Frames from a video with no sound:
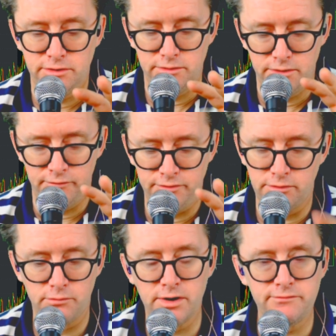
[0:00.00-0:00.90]
if you
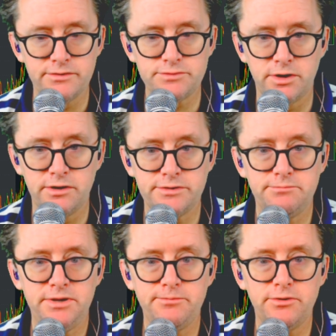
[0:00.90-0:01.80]
were one of those one or two
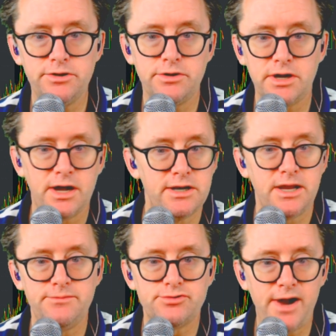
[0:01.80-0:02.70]
people, you could kind of
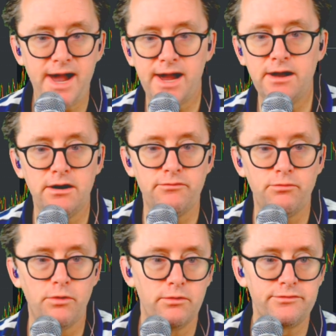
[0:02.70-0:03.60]
keep track of
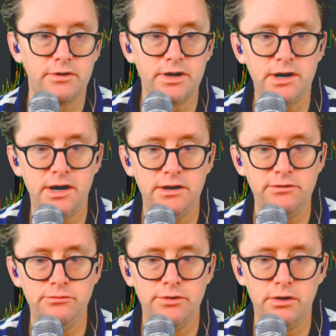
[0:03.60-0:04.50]
what was going on.
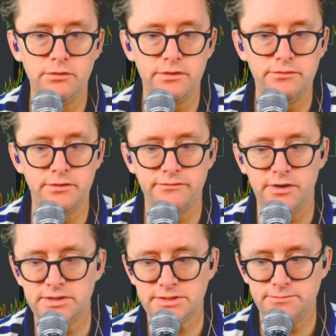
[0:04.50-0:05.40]
You know that this
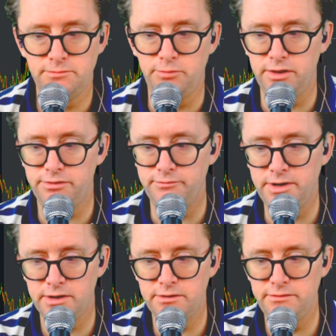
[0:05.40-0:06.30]
customer bought
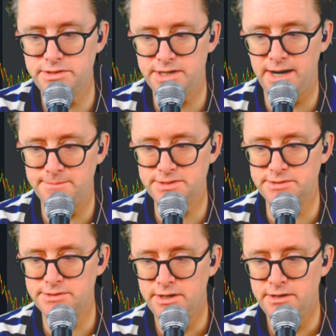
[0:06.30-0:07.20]
300 of these options.